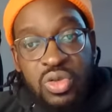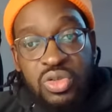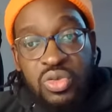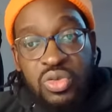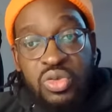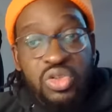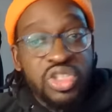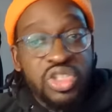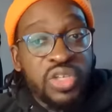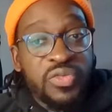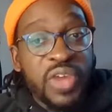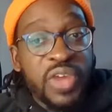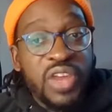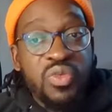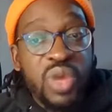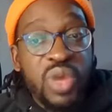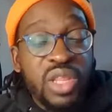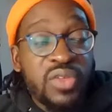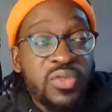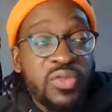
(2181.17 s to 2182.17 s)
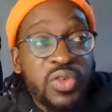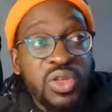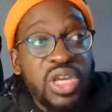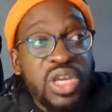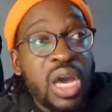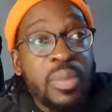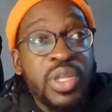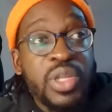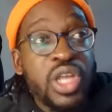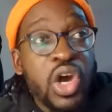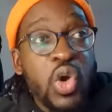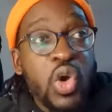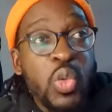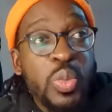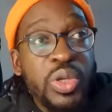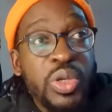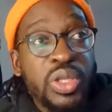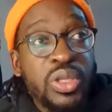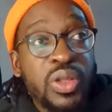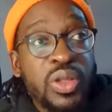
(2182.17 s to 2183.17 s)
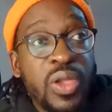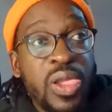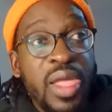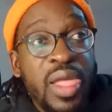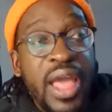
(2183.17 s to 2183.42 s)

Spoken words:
Or Shafane Rutherford, come and open